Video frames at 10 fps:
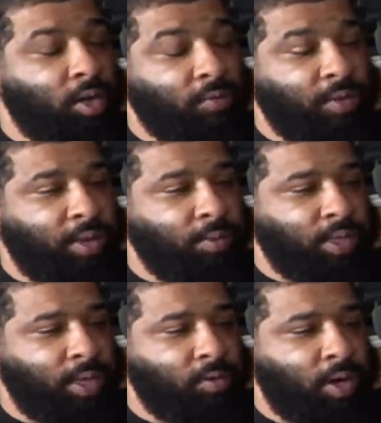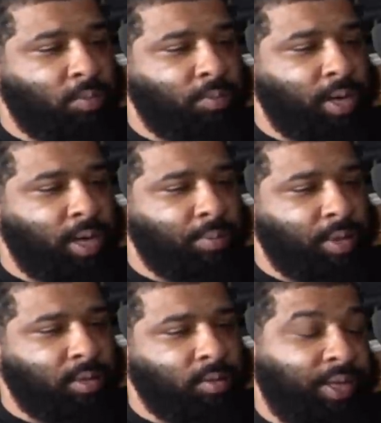I think he was an incredible player,
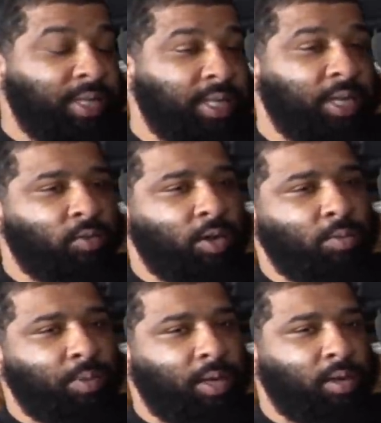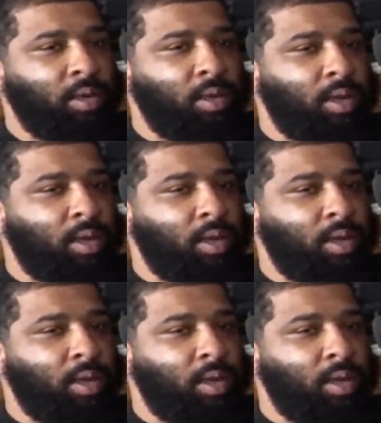man. Well, he is an incredible player.